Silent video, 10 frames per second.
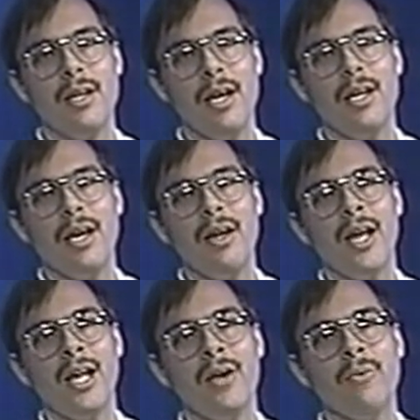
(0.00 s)

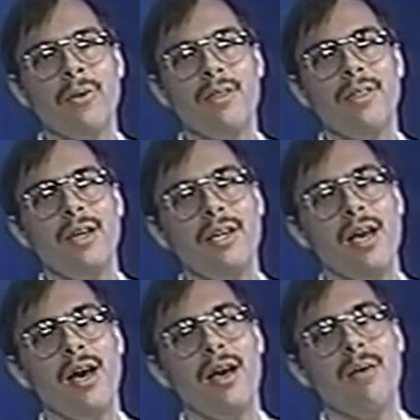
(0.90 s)
and I really
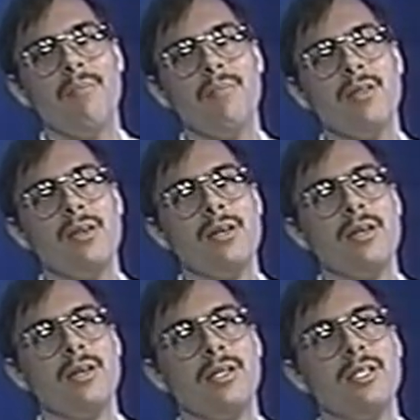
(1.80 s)
think
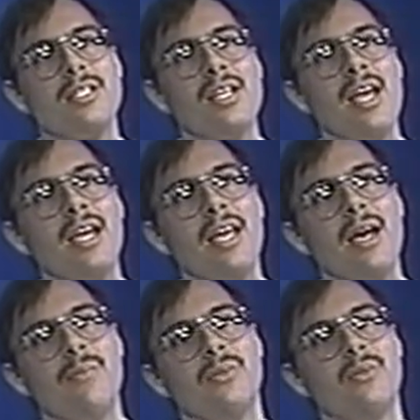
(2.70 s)
to say
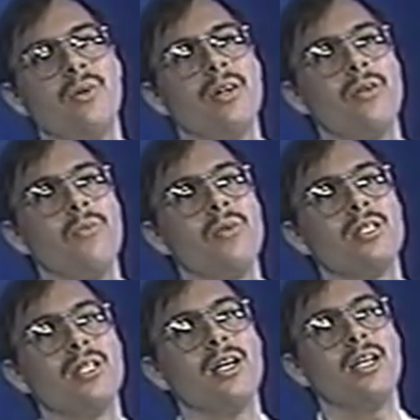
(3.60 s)
Captain Trigger
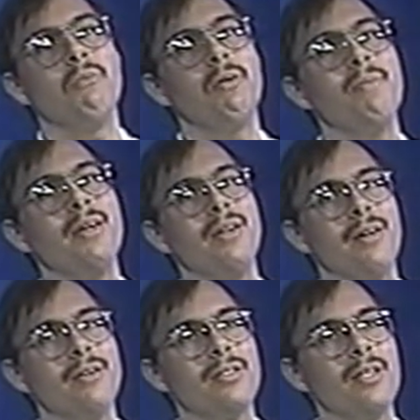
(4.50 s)
was lucky would be an
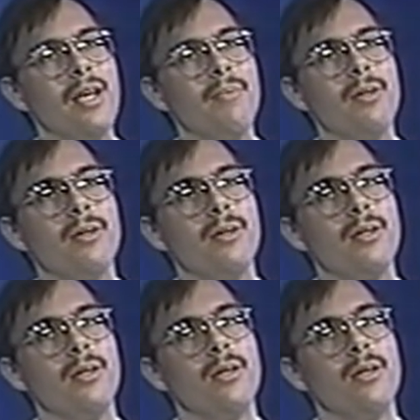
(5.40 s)
understatement.